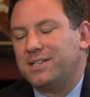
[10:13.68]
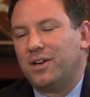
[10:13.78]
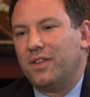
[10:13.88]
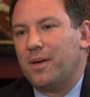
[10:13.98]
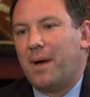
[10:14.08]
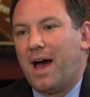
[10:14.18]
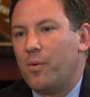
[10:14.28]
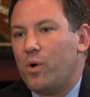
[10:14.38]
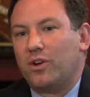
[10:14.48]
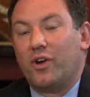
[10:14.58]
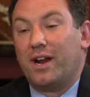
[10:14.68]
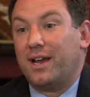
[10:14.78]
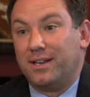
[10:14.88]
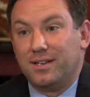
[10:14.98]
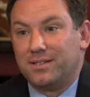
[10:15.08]
tell them I want great
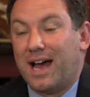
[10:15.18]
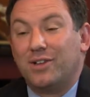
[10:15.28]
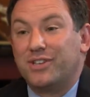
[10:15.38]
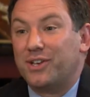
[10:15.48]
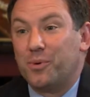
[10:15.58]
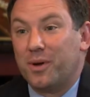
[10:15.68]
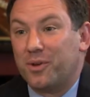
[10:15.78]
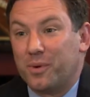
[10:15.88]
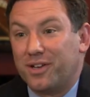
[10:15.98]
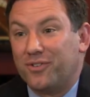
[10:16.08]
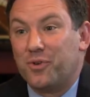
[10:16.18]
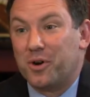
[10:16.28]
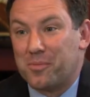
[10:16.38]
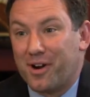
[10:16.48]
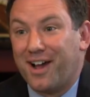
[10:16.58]
ideas. I'll tell you whether we can afford
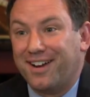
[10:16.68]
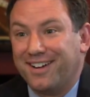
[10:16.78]
them or not.